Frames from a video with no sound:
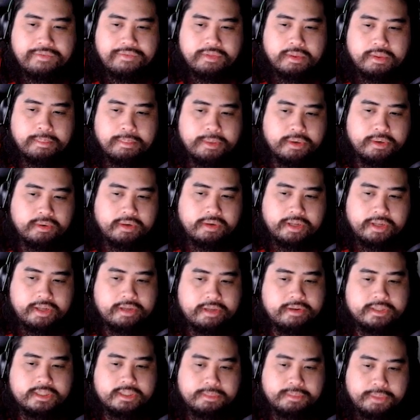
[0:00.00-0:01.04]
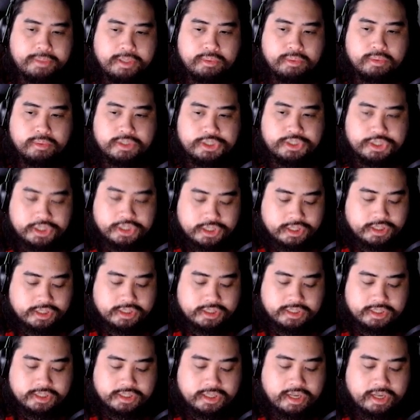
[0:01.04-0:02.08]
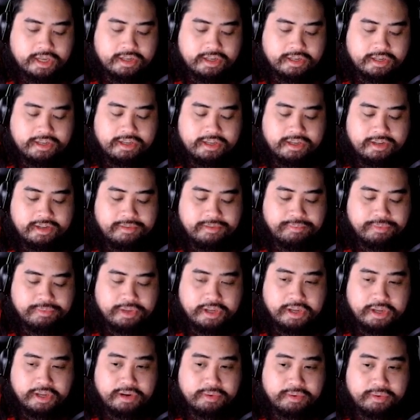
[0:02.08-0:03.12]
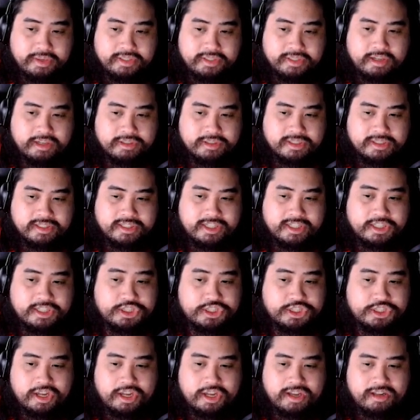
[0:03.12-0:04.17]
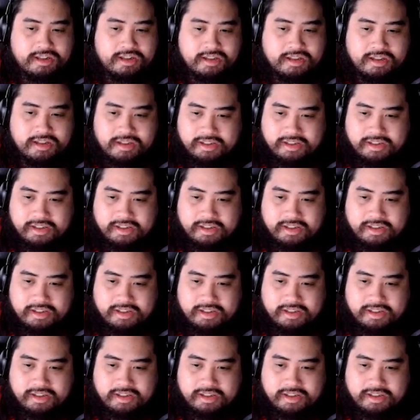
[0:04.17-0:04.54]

the middle leg, your speed will slightly increase. I was going to say slightly.